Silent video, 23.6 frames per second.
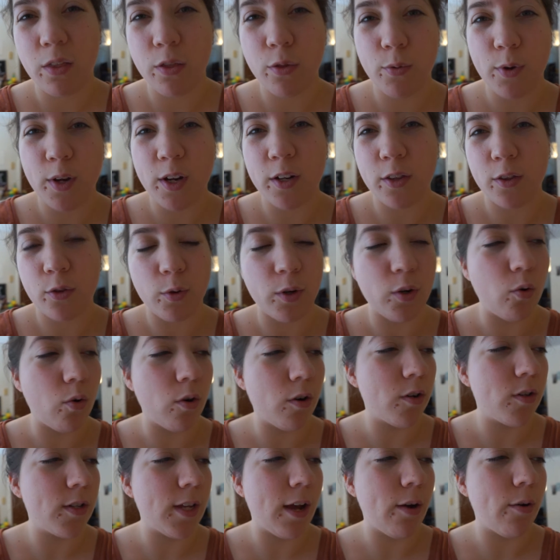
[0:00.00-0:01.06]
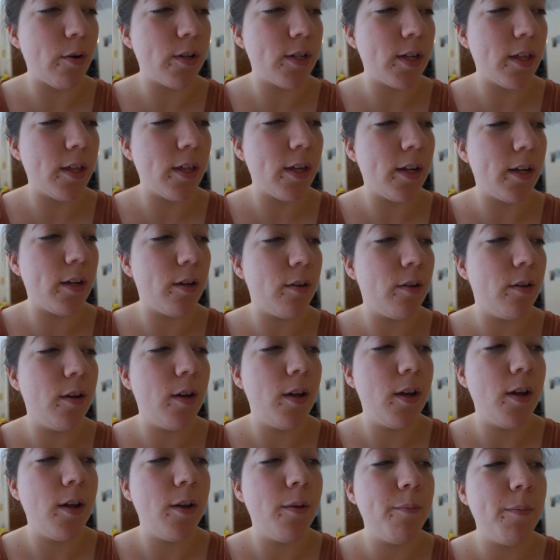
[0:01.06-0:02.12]
3/4 hours, I think.
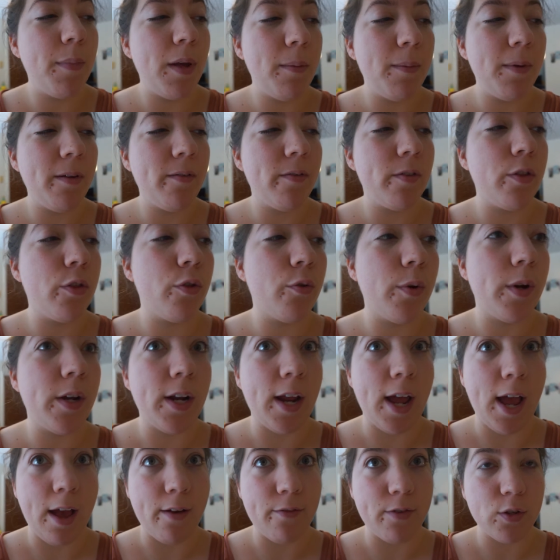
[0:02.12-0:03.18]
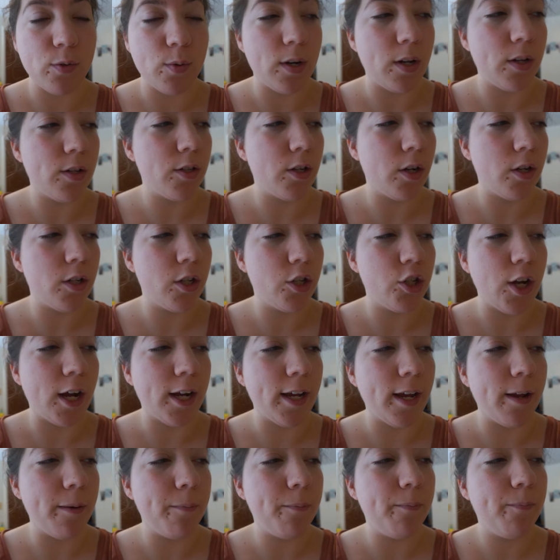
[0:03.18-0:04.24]
Maybe even 3.5 is when I'll start to
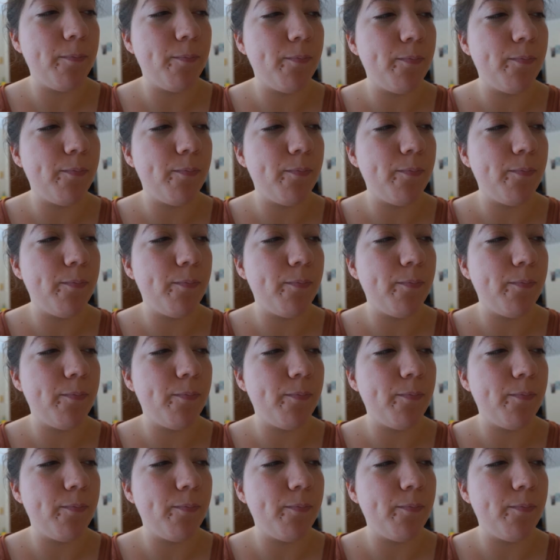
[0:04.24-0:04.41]
check it.